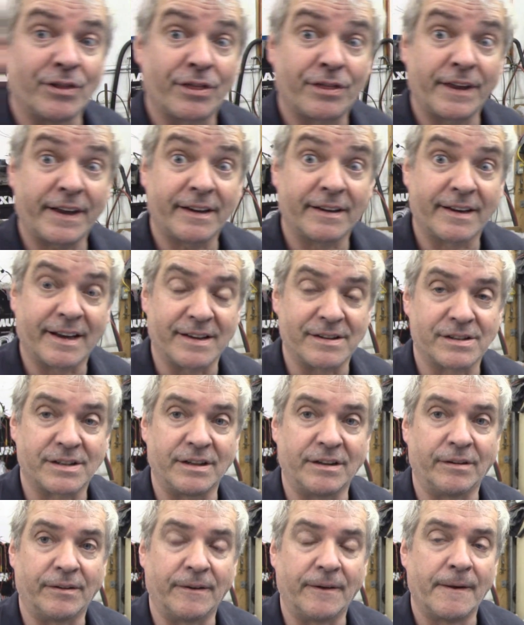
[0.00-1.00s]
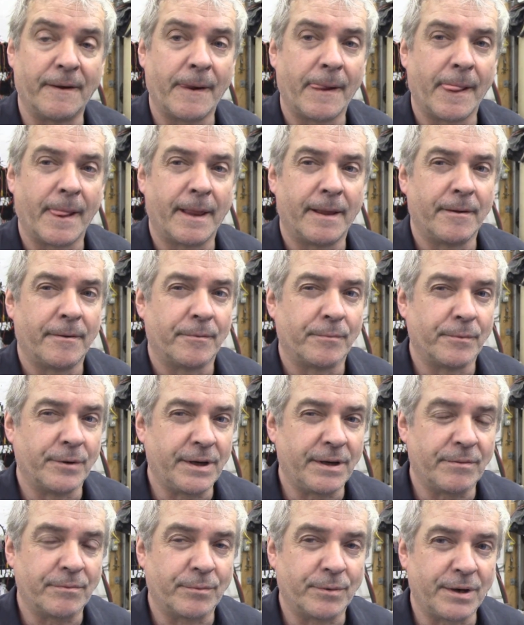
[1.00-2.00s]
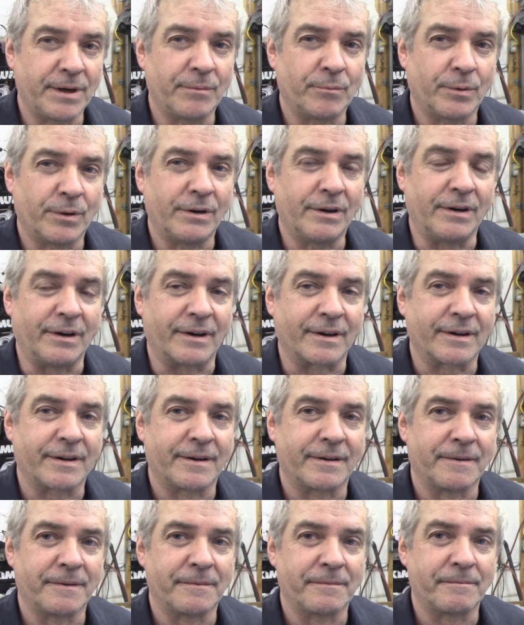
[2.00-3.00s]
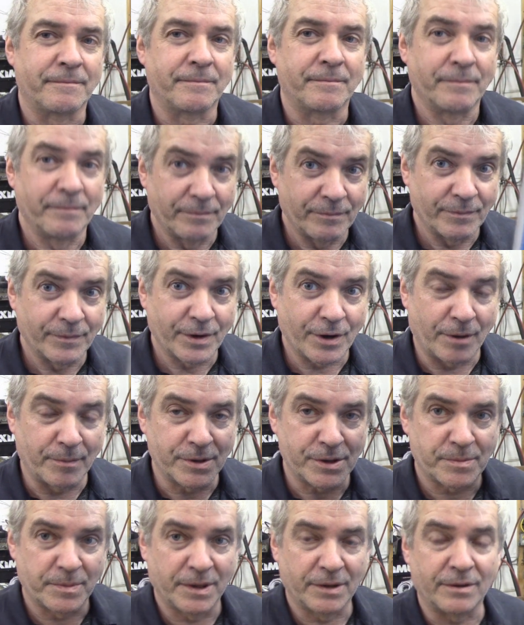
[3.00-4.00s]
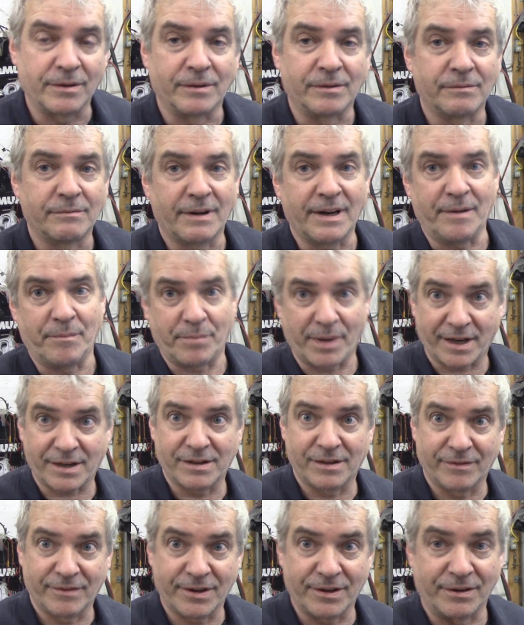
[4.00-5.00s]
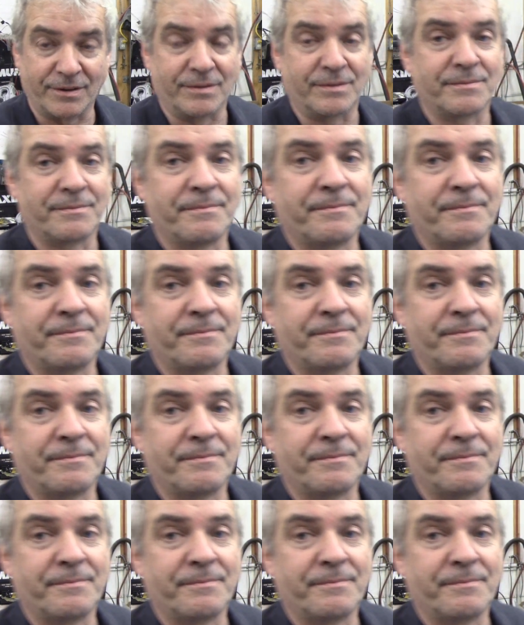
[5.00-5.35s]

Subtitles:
thicker gasket on. Would it work? Comments below. Right, back to the video.